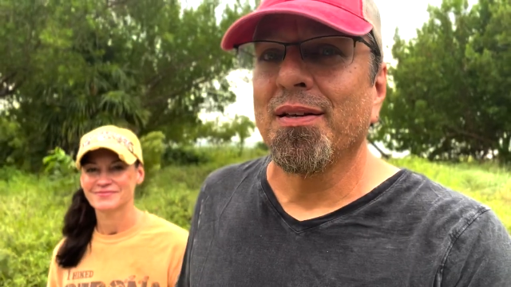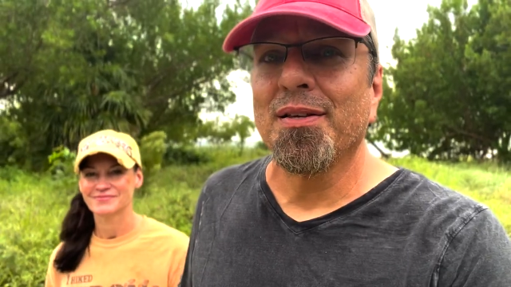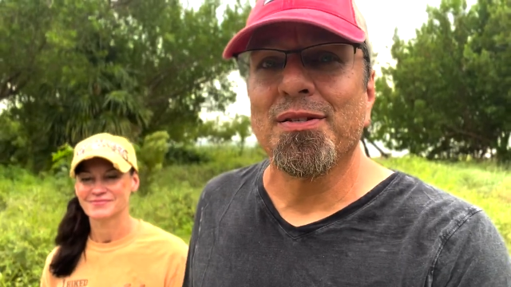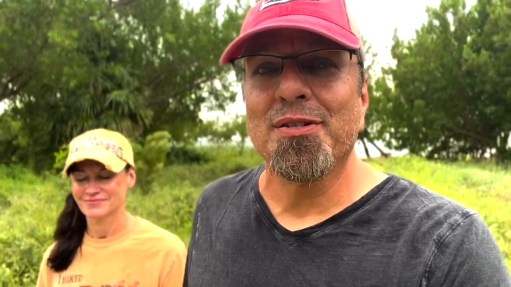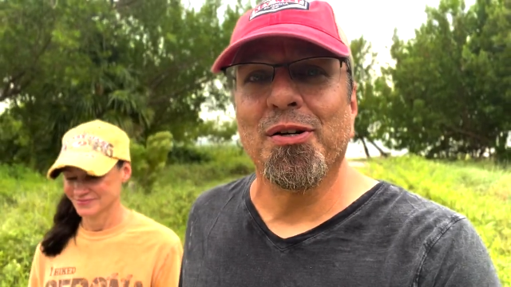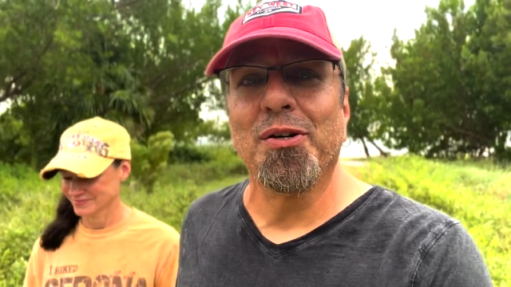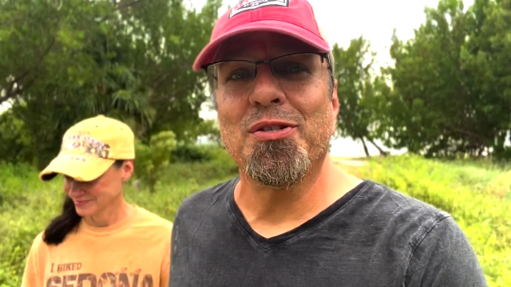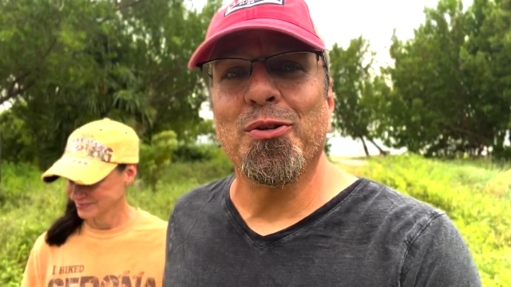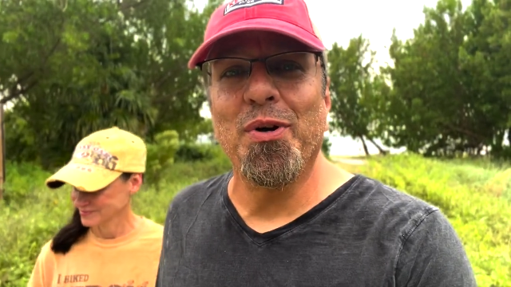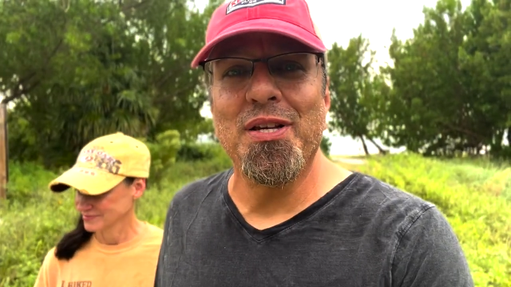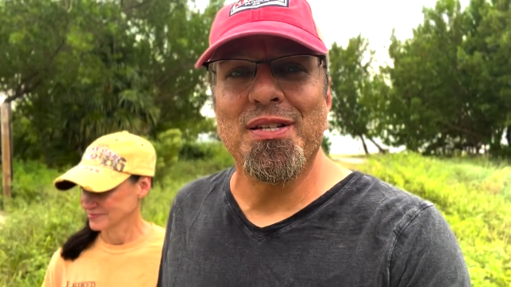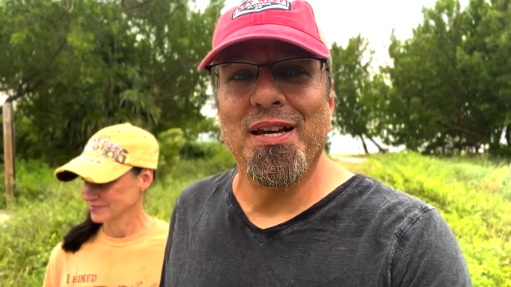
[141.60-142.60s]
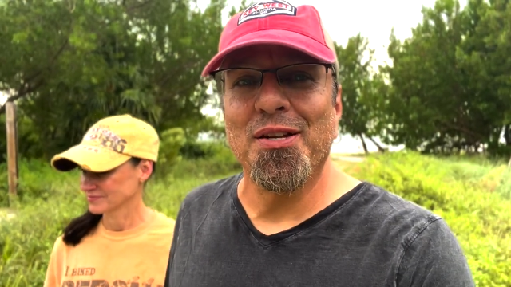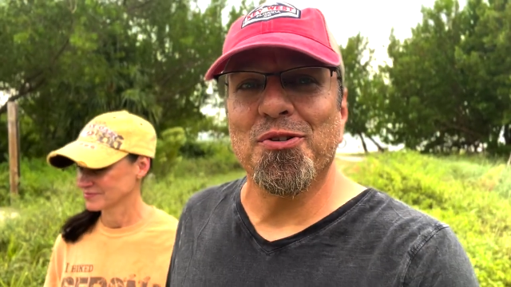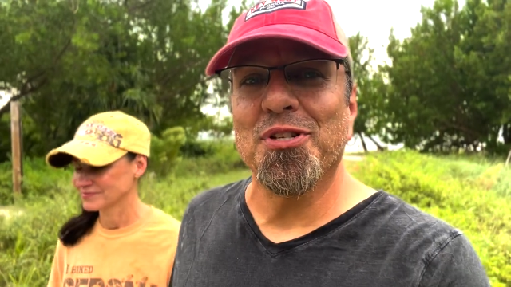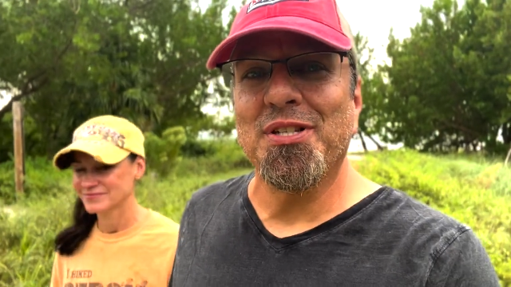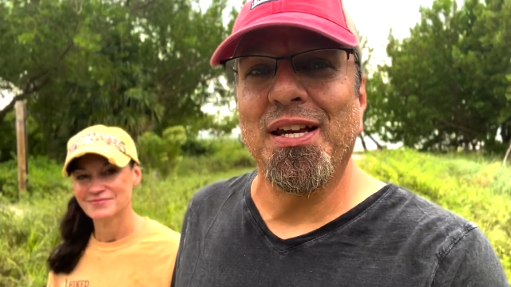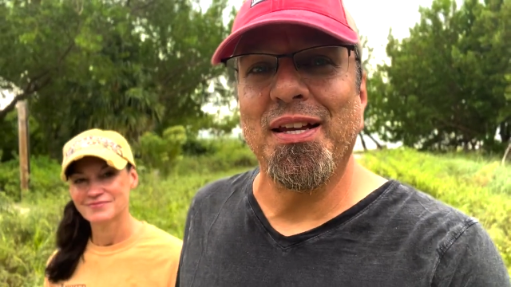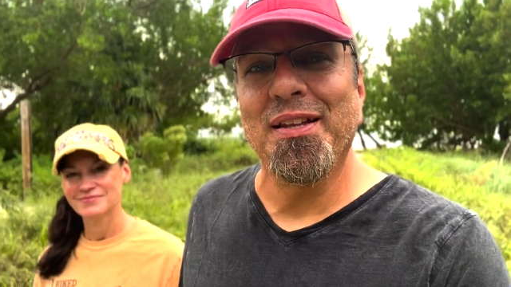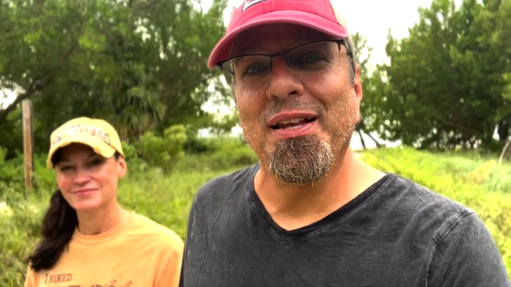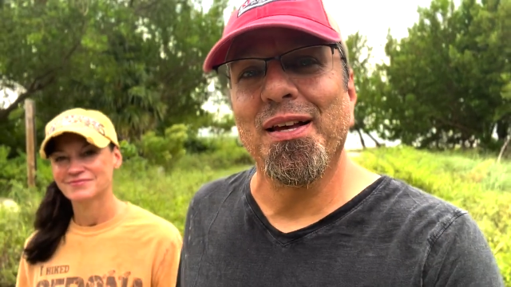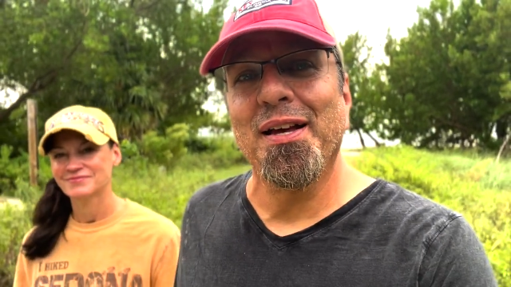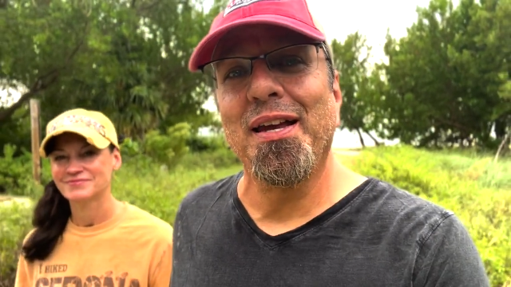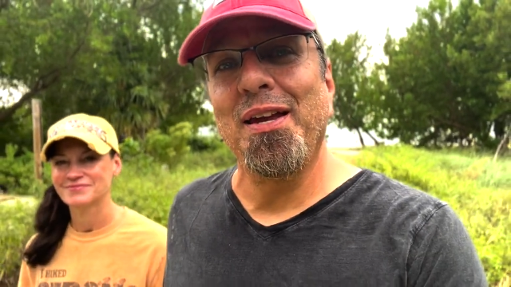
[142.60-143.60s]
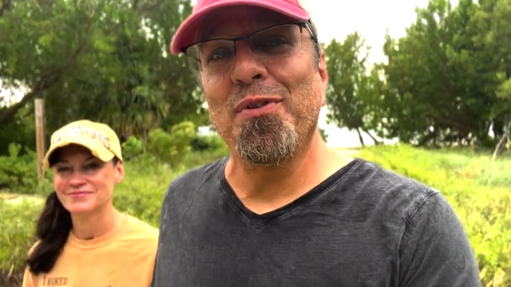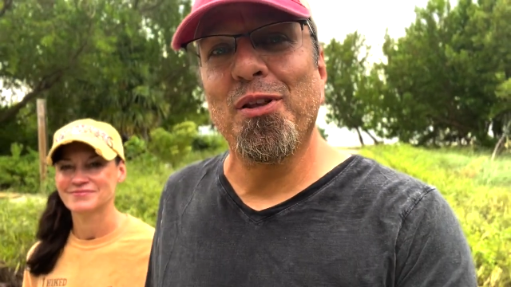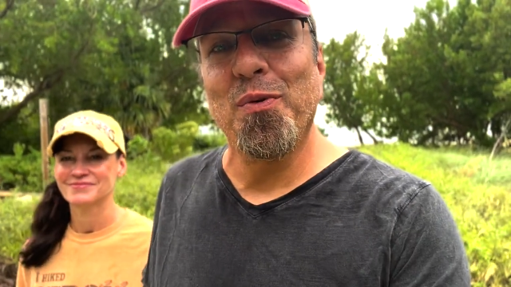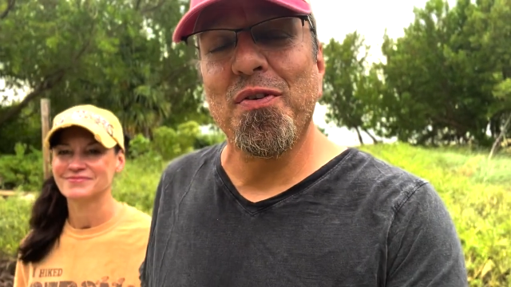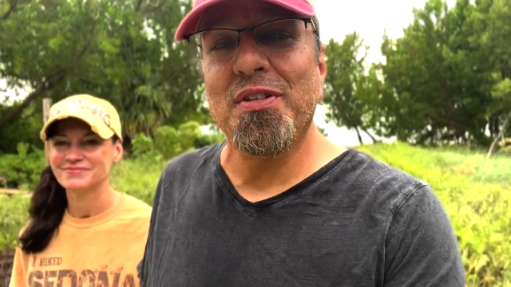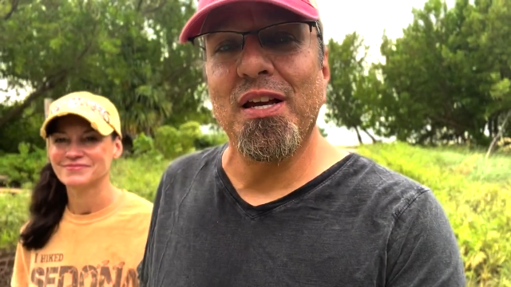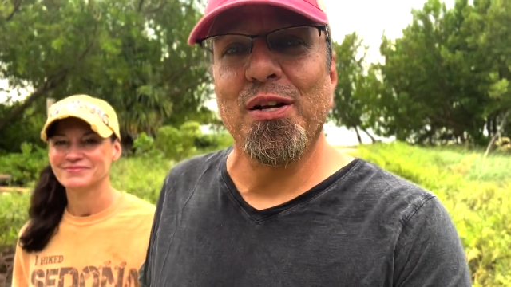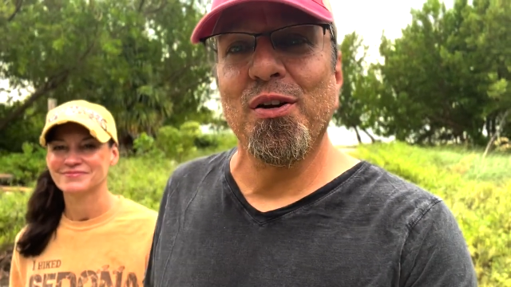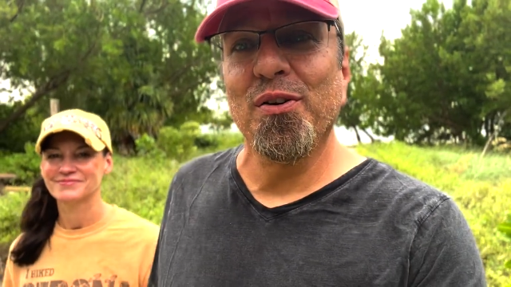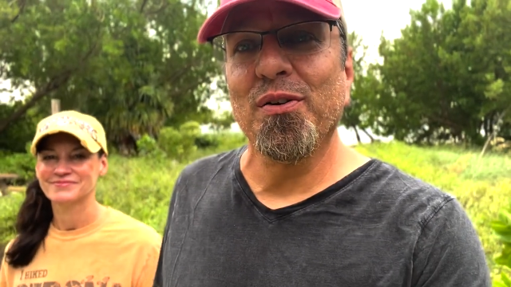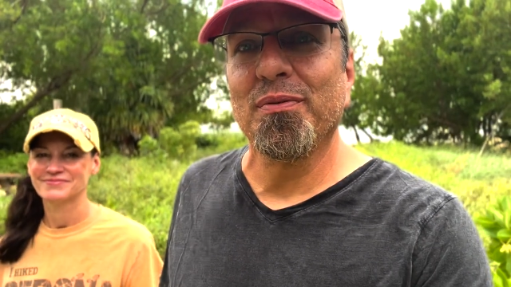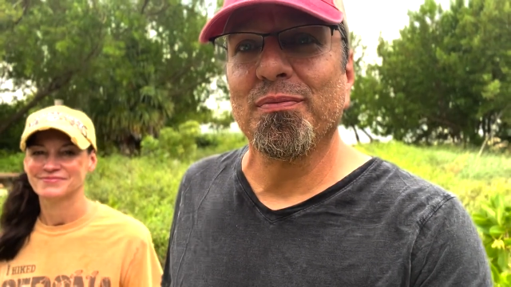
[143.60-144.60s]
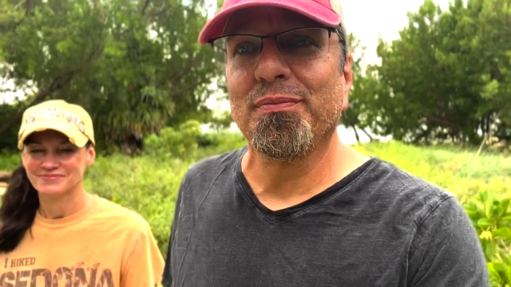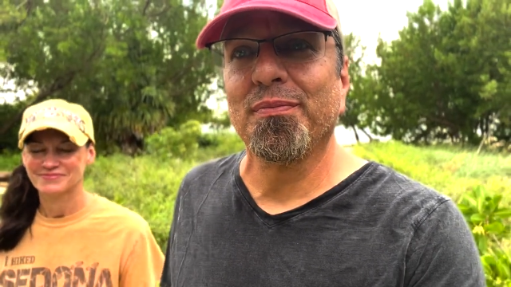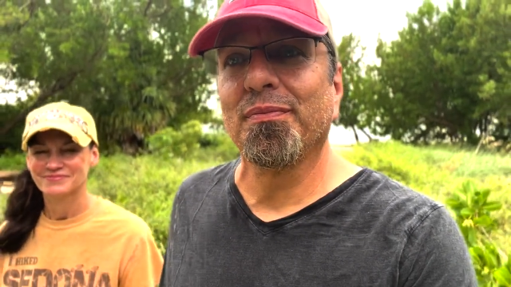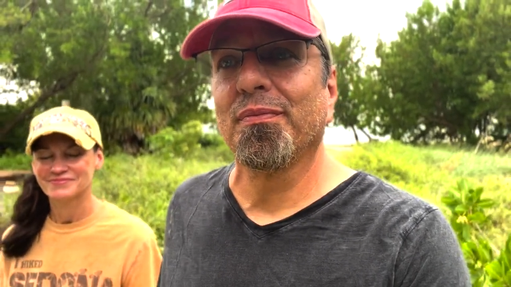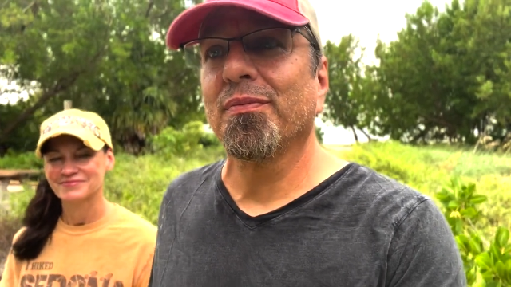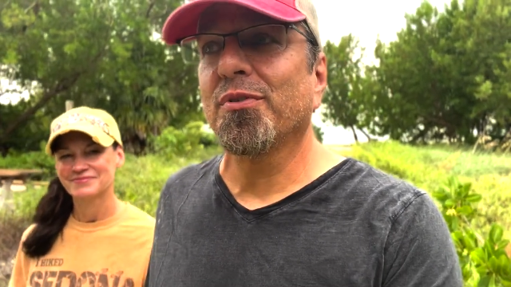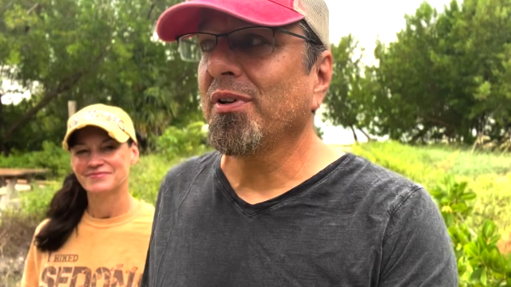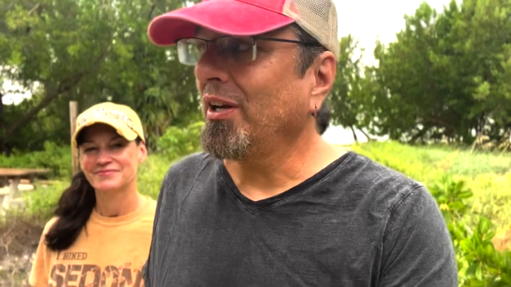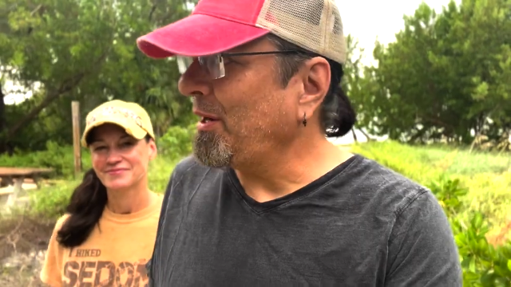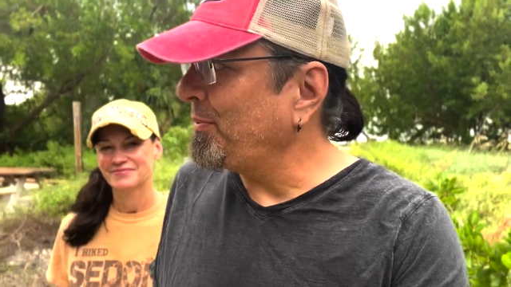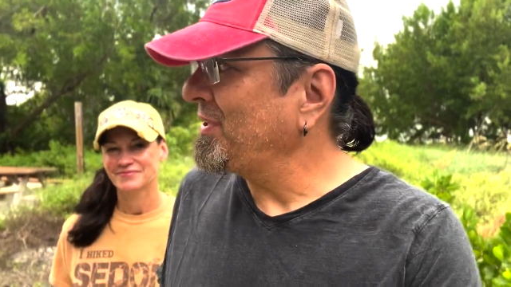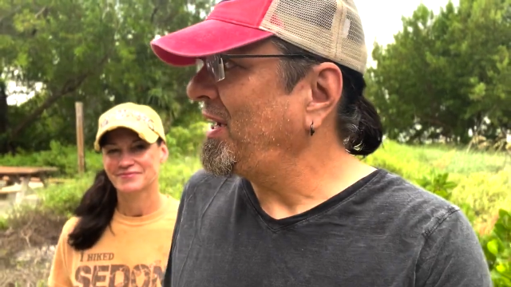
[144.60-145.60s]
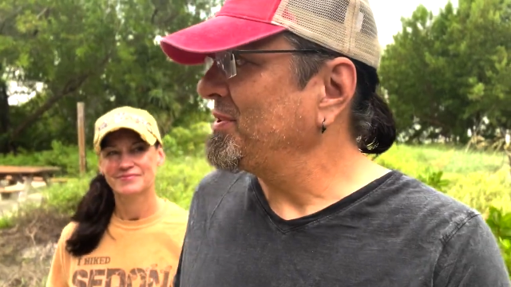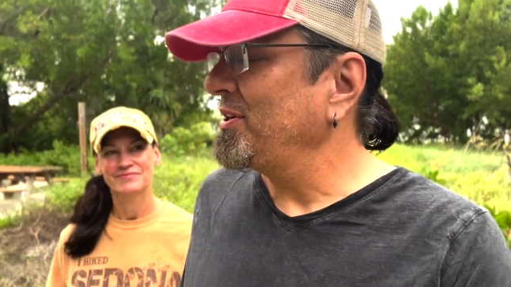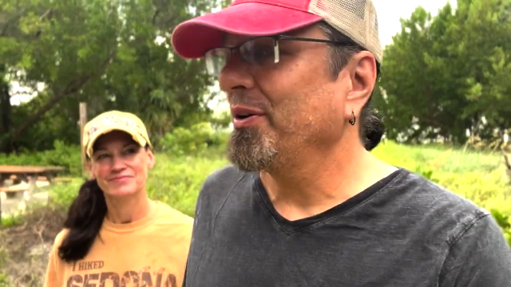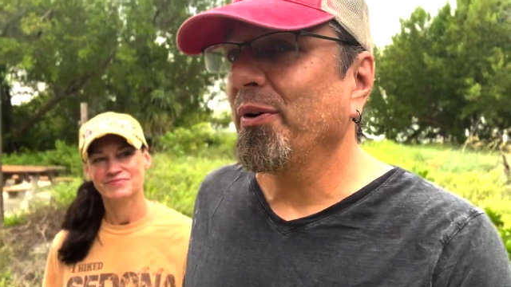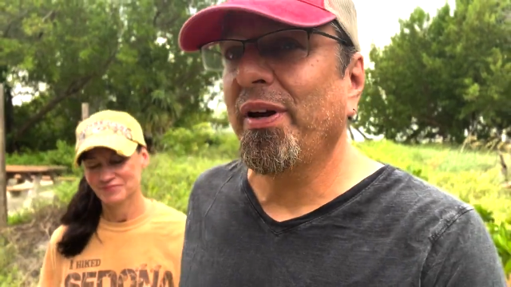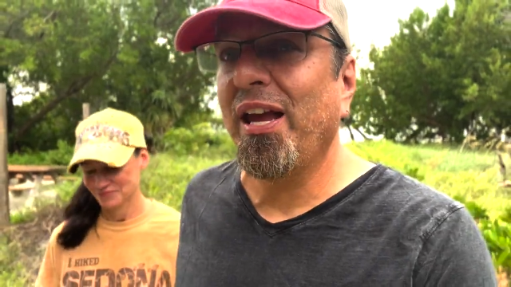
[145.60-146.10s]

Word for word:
Speaker 1: So it's always interesting that even though we've stayed here a couple times here at Curry